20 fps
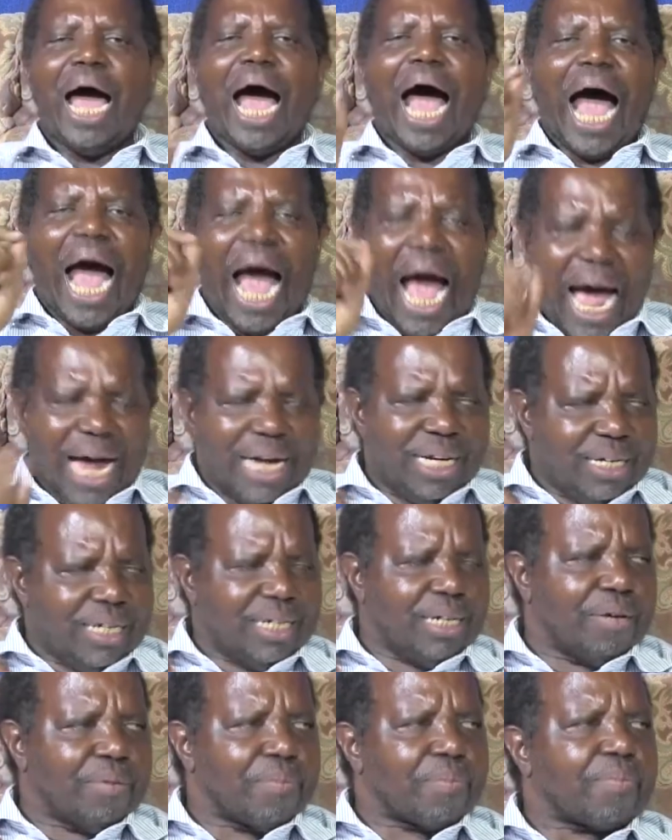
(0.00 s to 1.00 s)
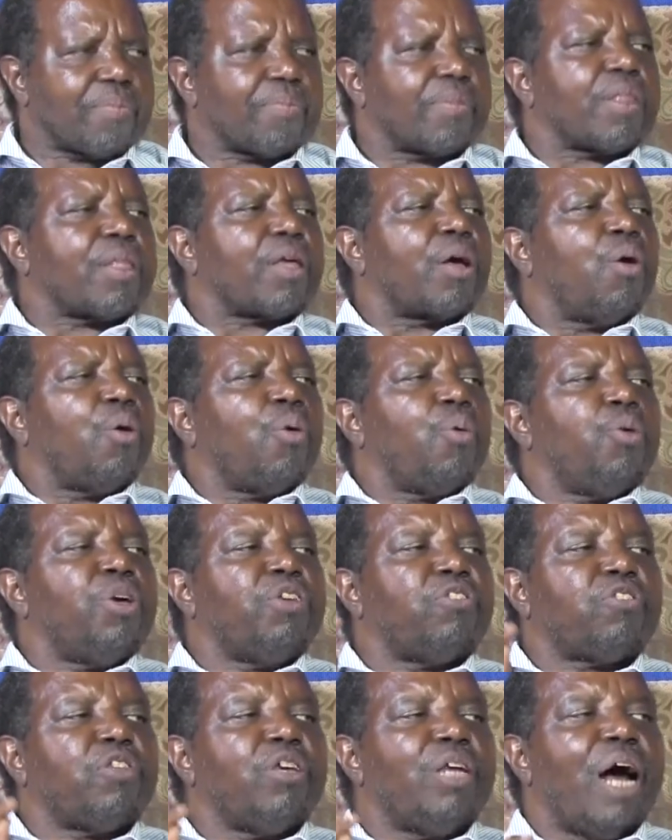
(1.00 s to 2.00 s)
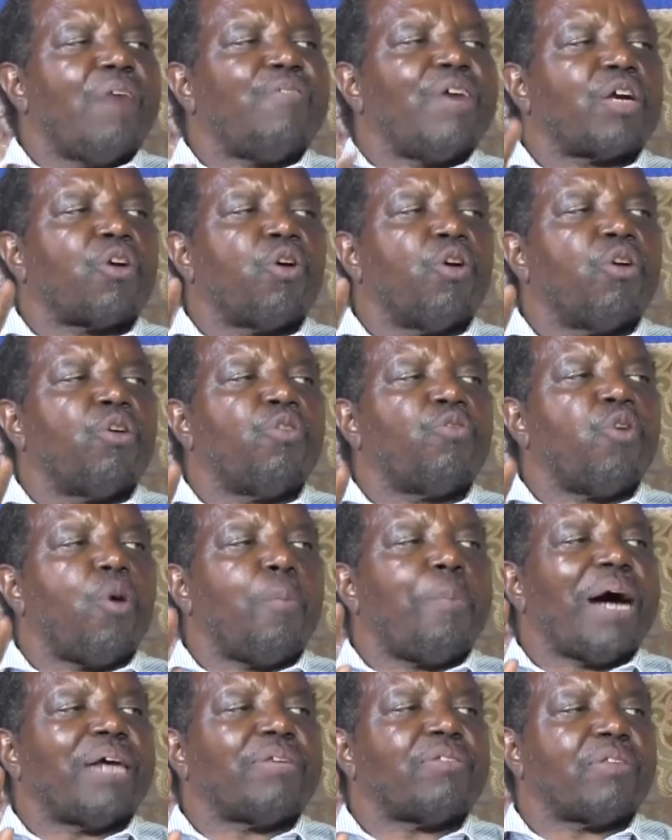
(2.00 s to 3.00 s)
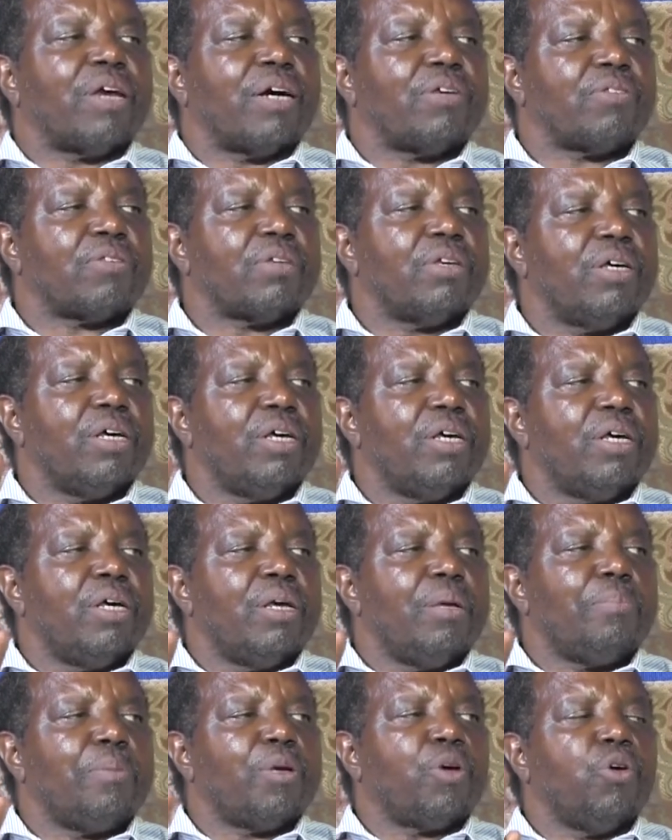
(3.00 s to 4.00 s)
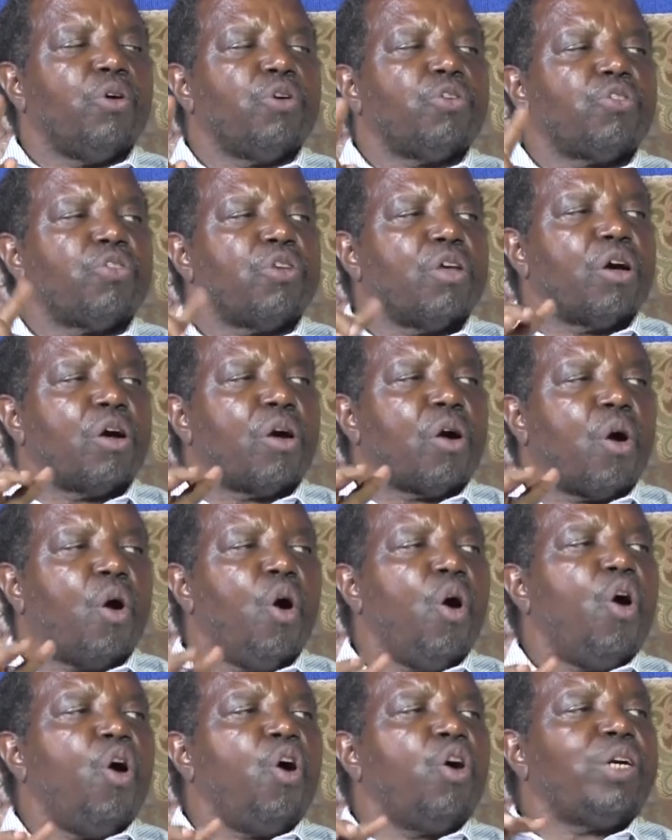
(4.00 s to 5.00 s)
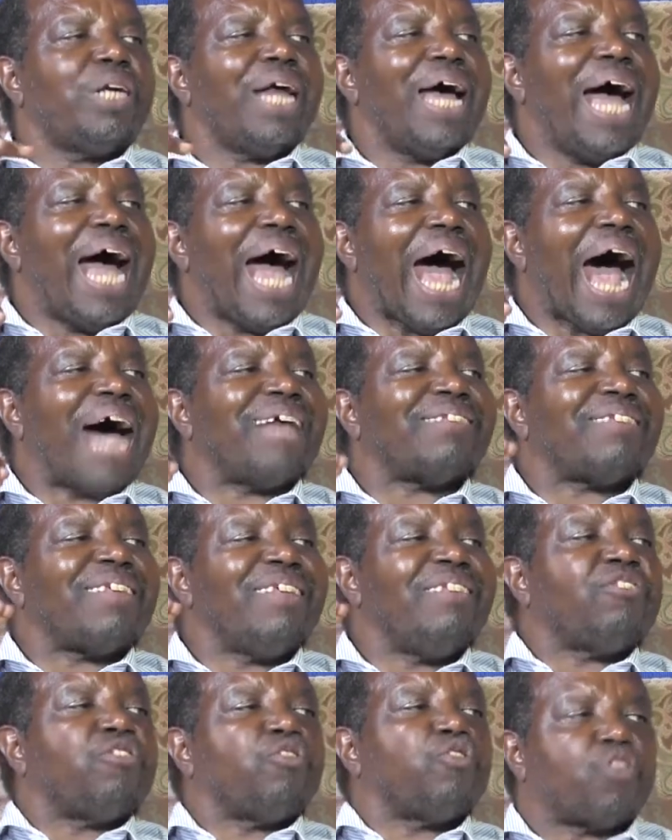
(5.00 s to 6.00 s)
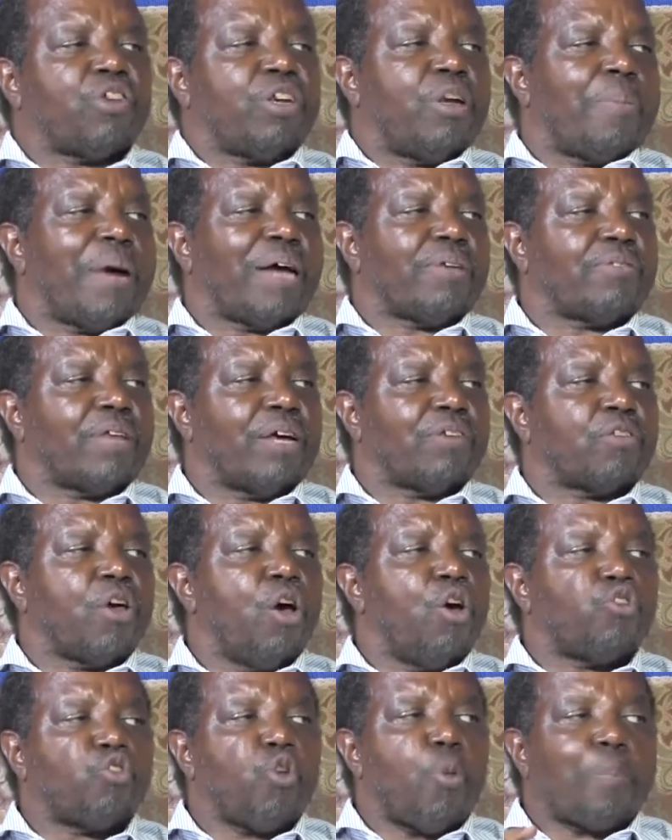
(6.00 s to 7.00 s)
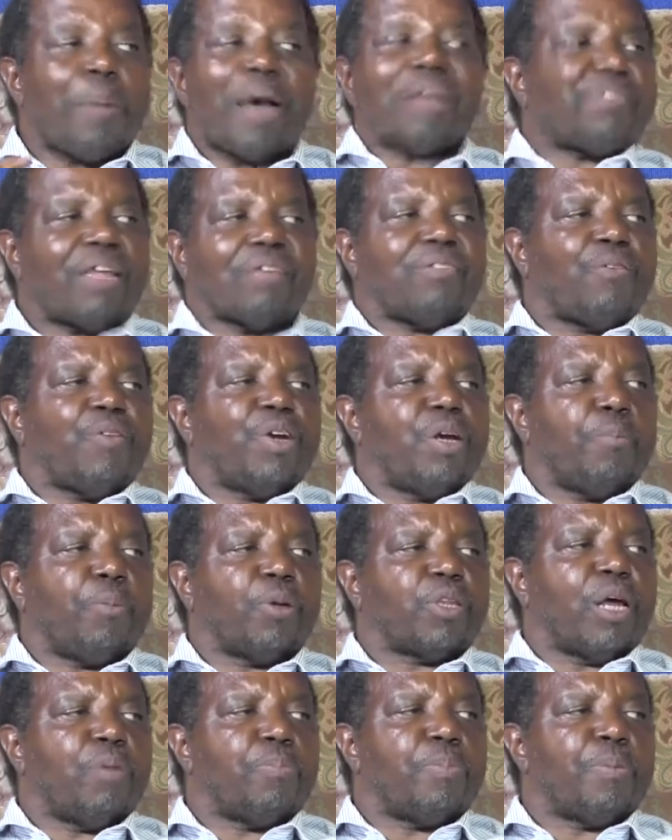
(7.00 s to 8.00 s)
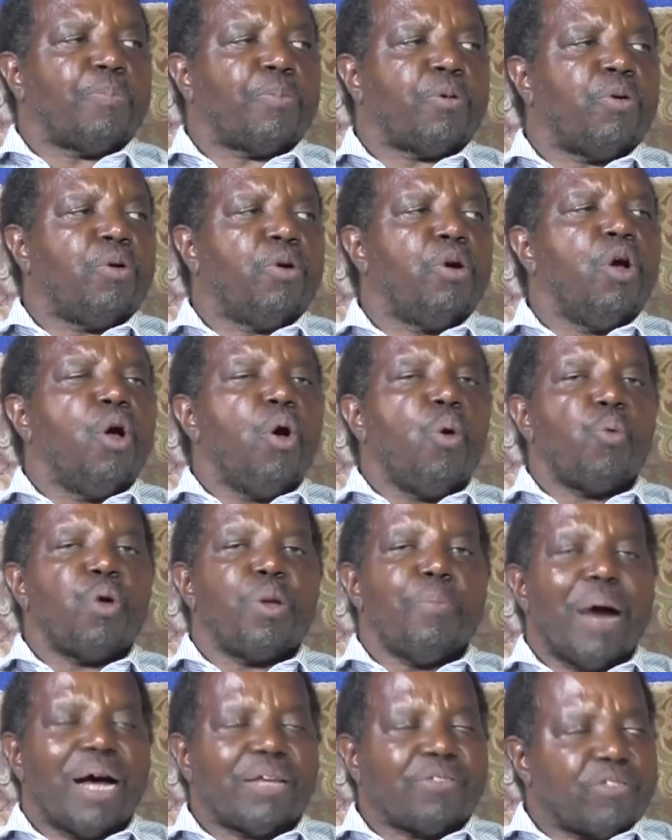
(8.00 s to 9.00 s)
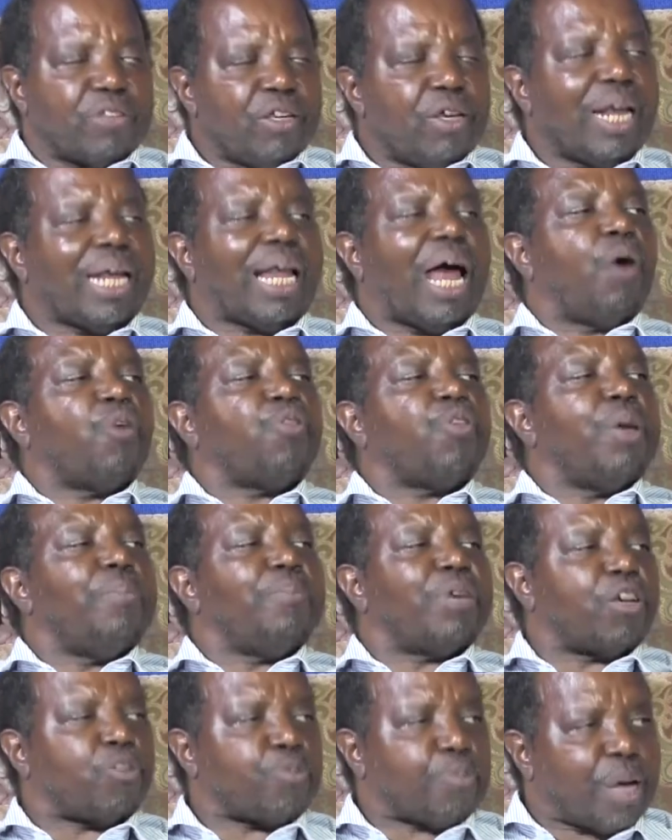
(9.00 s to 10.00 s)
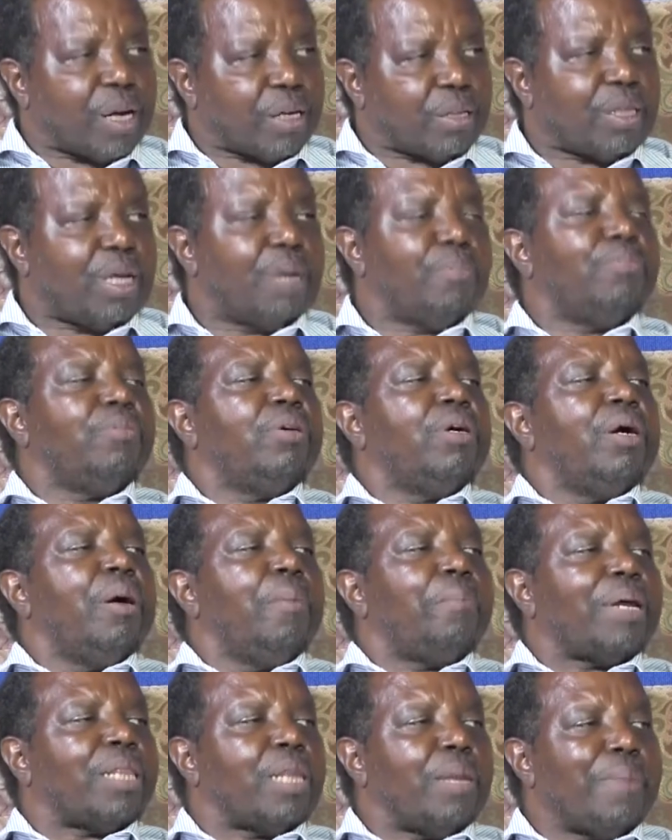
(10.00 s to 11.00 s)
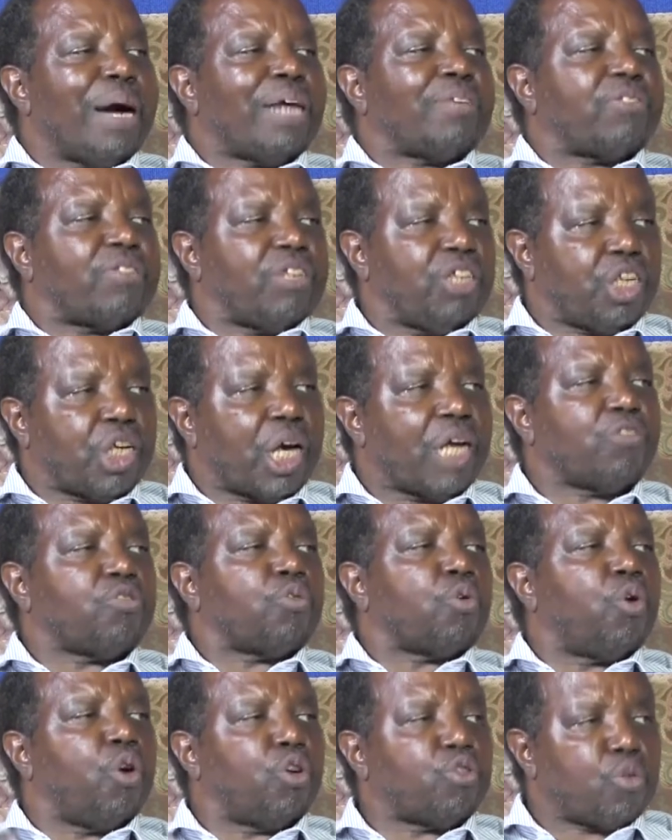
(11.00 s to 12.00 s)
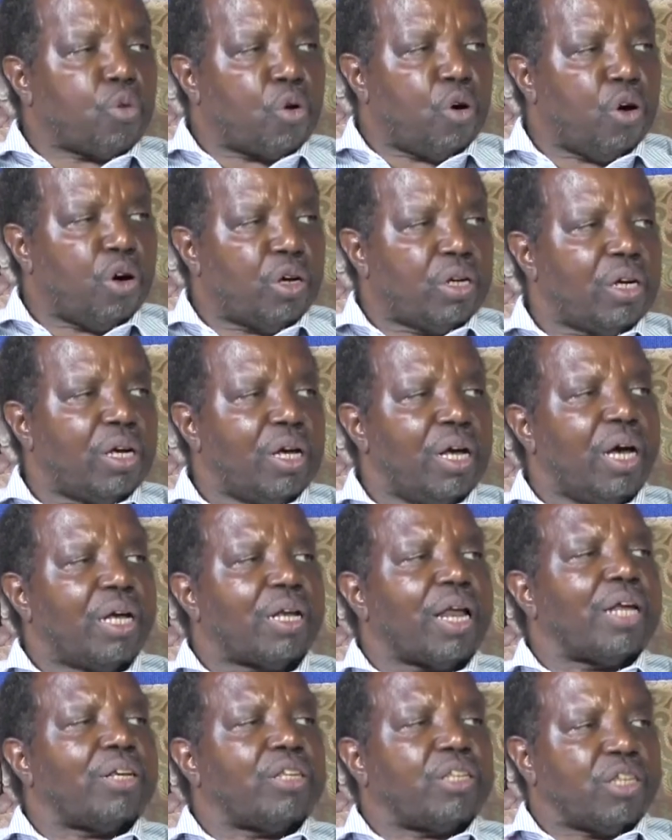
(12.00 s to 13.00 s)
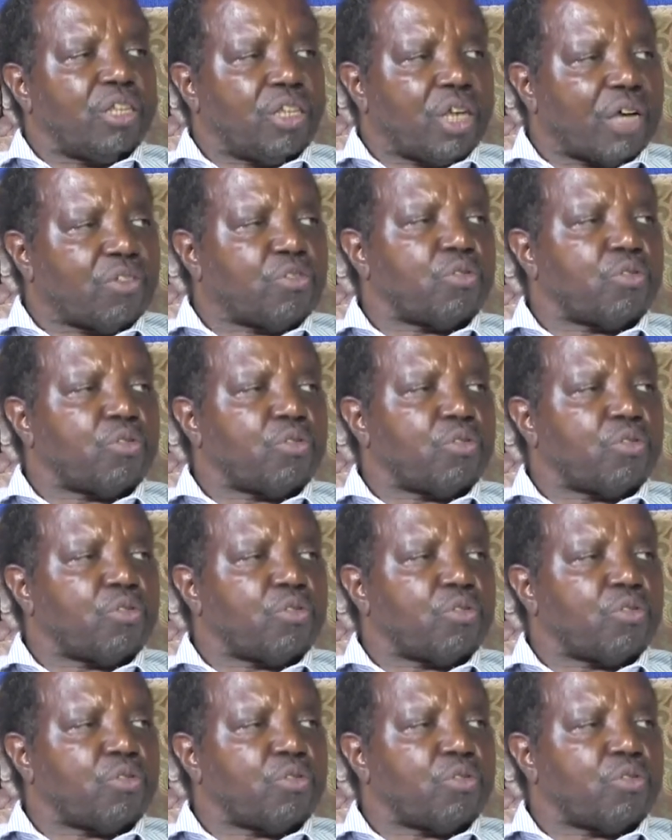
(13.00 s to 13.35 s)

And we still have a role for pastors because God has instituted pastors. So pastors are very important people. We must still allow them, respect them, but they must teach us to go to God and teach us